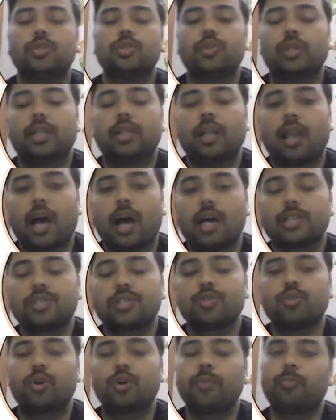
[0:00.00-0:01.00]
So the last
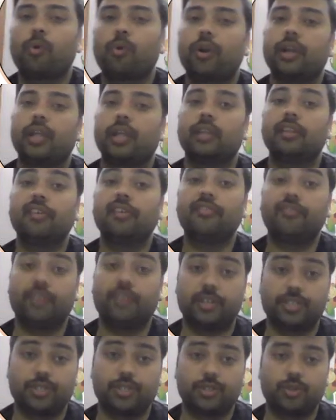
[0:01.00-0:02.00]
node pointing the
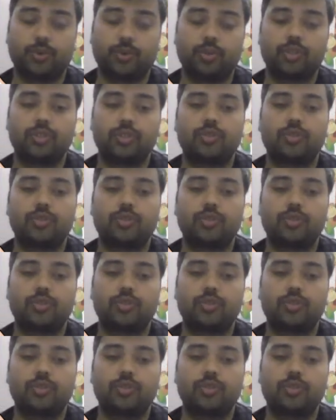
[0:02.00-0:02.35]
first node.